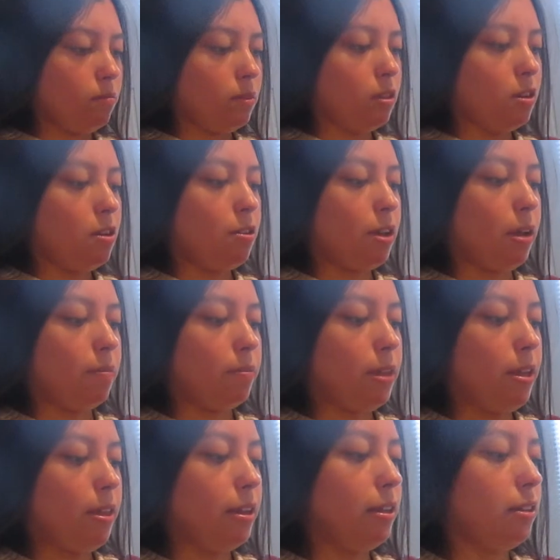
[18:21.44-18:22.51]
Okay,
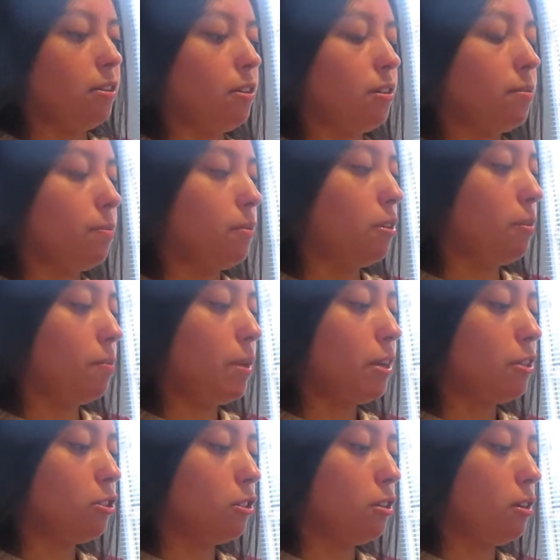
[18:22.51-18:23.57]
now that I took a
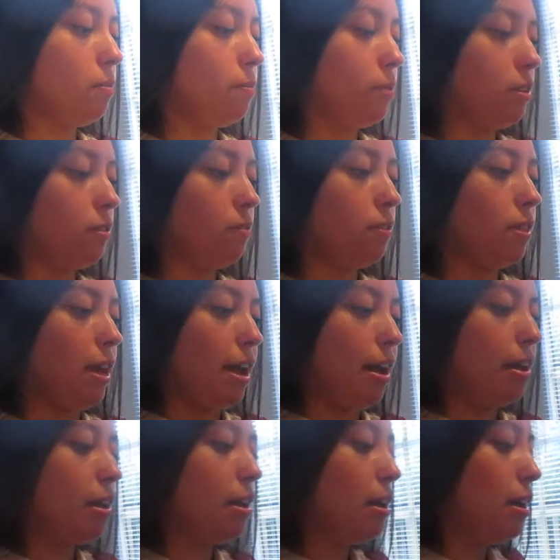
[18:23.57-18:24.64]
picture of
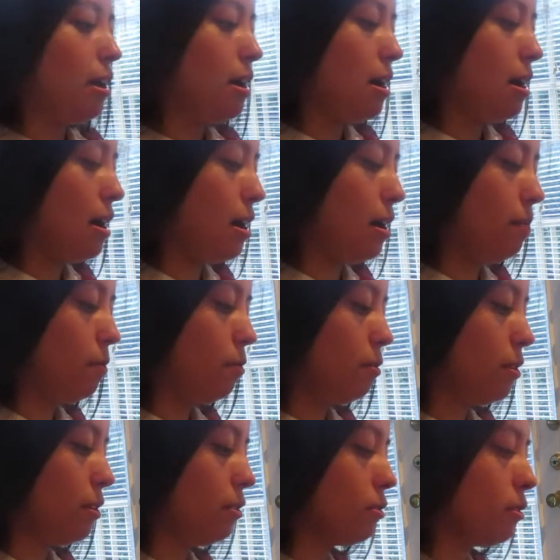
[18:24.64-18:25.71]
that, I'm
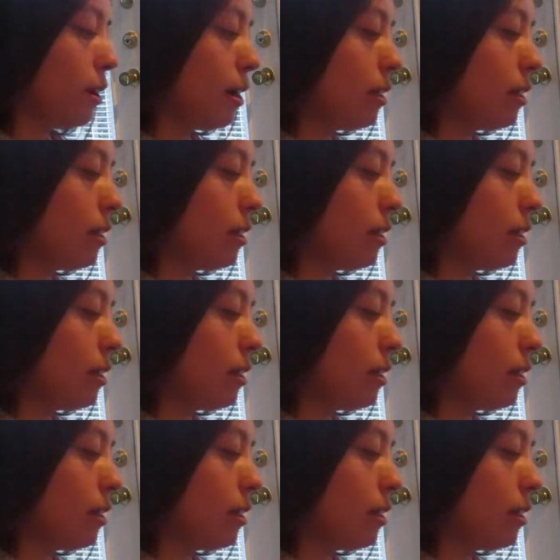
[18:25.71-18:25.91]
going to try the